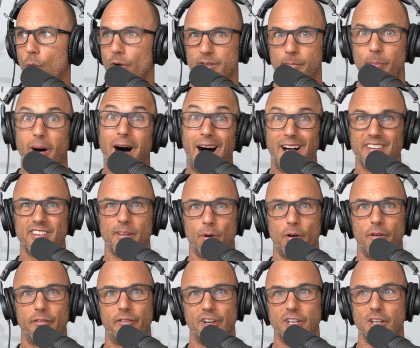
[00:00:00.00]
what's
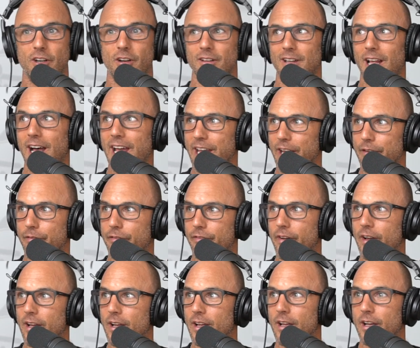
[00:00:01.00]
possible for your life,
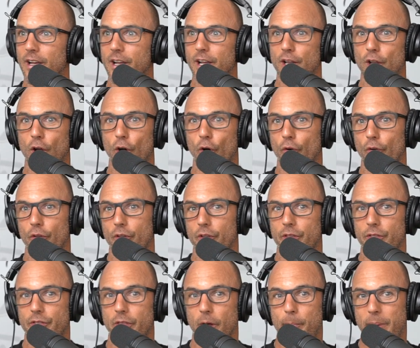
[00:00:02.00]
you know,
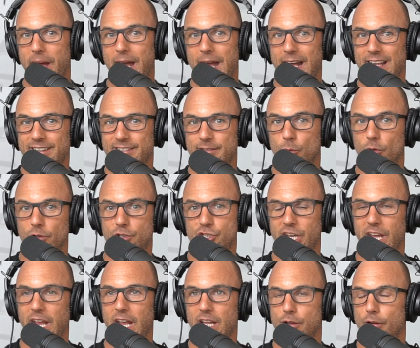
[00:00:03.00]
the past will
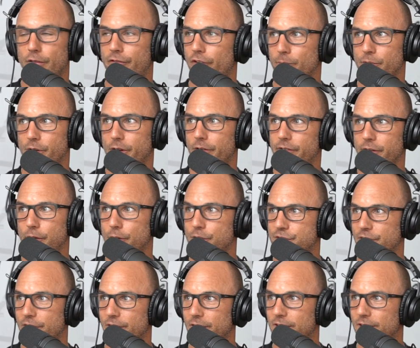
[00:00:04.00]
chain you from your
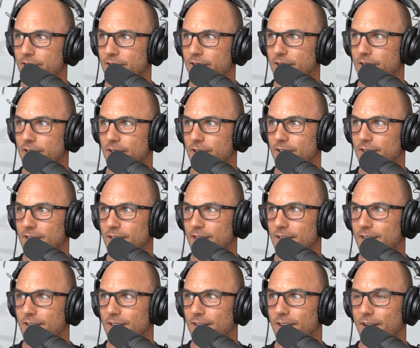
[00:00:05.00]
future.
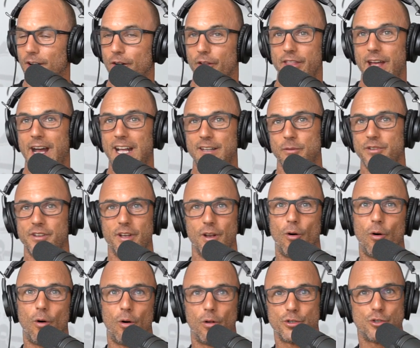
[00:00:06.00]
Mm. You know, that's what's going
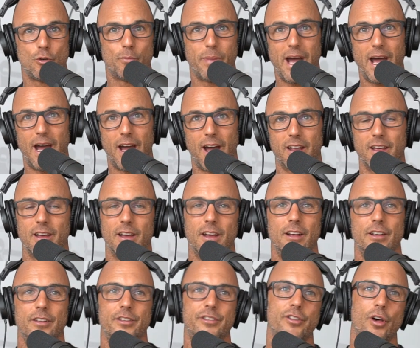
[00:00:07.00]
to hold you back.
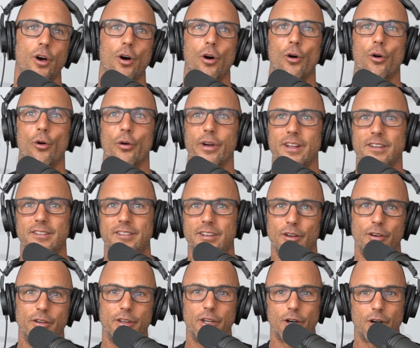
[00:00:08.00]
So
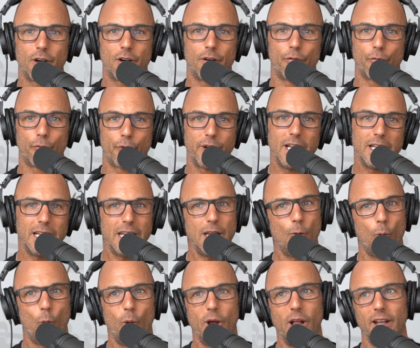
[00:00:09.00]
until you're really
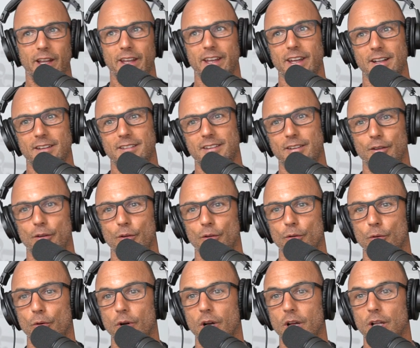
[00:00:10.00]
willing
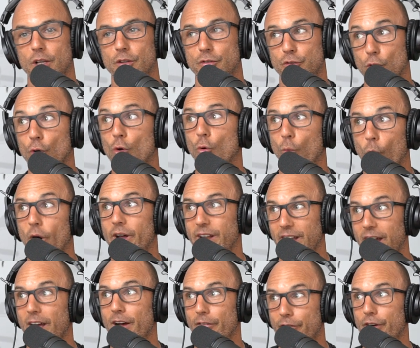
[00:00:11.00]
to do
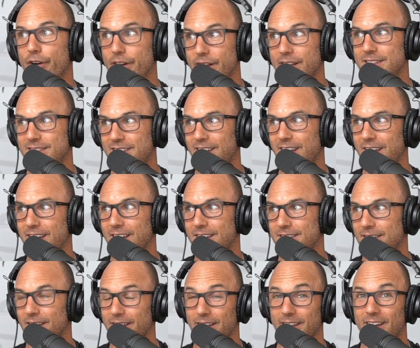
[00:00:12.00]
whatever it
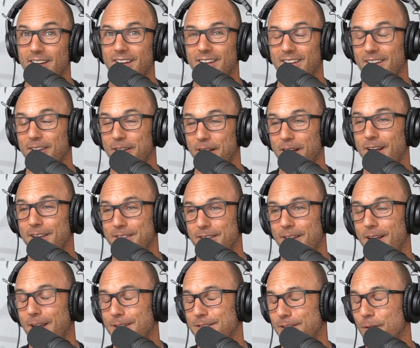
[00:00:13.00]
takes. Like, okay, as,
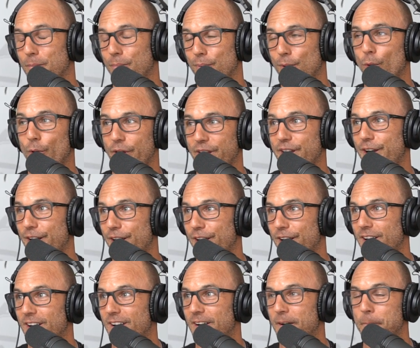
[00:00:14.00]
a, as an employer,